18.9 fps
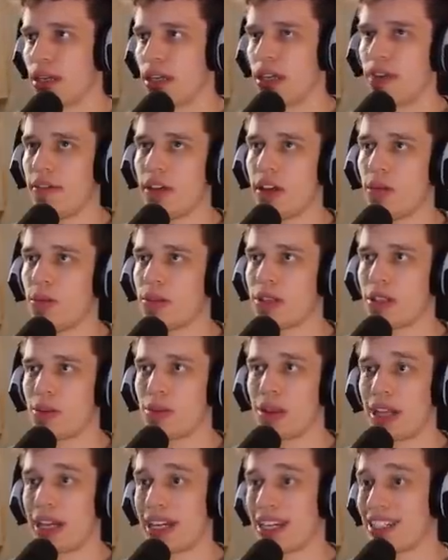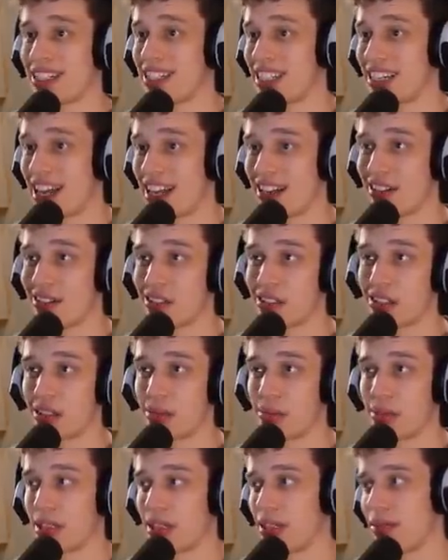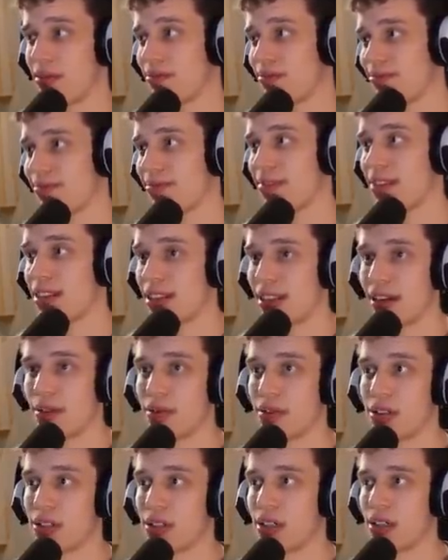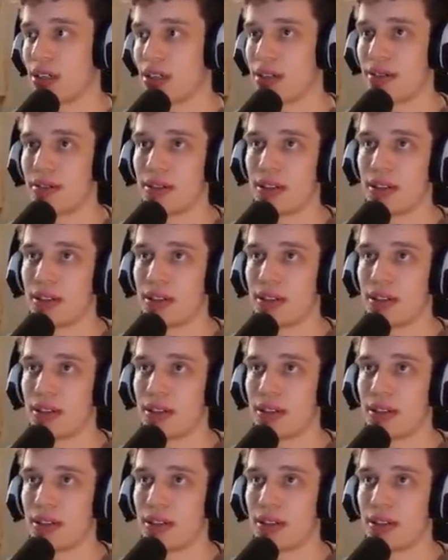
If he opens up with like a zealot or something, that would suck.